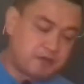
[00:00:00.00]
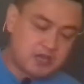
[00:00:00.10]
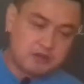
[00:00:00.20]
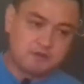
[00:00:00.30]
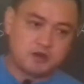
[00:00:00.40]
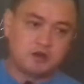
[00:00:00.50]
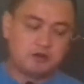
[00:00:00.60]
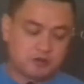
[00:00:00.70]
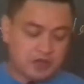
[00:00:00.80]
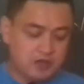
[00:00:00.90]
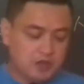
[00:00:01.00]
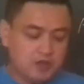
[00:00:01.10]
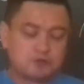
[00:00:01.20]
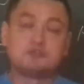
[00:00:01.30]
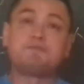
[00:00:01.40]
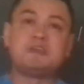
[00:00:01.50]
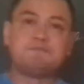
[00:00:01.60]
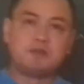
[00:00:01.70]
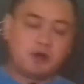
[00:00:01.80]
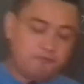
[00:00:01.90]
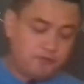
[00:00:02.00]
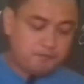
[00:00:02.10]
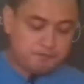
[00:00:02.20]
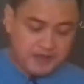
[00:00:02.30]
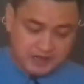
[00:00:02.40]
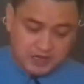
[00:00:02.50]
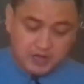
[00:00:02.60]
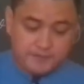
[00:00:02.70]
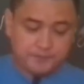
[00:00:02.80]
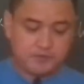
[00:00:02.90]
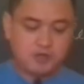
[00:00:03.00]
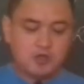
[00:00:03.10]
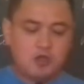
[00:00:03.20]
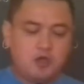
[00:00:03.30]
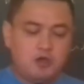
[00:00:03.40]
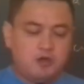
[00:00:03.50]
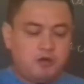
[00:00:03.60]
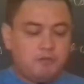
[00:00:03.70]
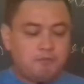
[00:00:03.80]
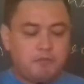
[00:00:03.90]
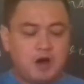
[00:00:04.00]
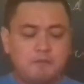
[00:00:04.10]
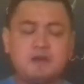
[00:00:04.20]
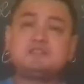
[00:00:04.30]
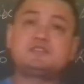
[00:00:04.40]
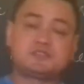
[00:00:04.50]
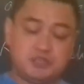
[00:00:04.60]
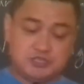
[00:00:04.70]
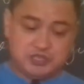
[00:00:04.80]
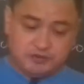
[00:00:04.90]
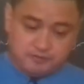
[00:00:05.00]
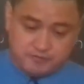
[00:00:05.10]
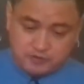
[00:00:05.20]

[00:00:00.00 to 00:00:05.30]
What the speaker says: behavior, okay, to the people of Mecca. Muhammad's teaching,